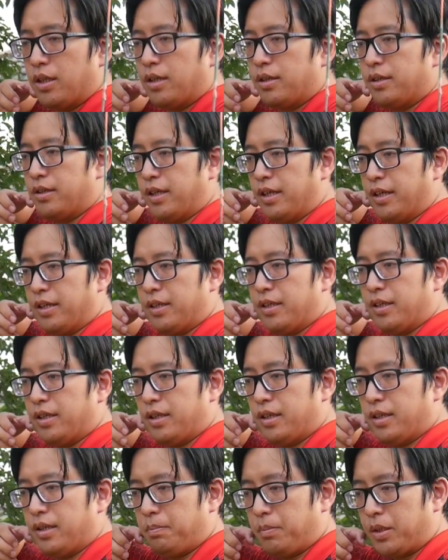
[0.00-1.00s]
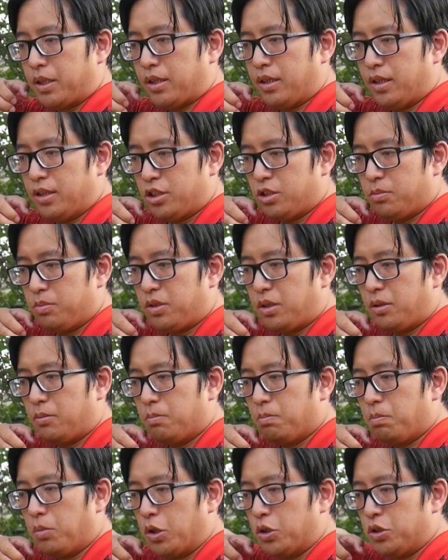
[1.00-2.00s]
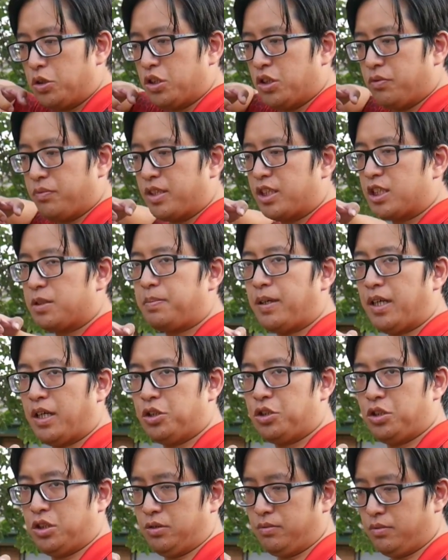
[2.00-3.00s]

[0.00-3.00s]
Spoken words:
then because of the motion of expansion,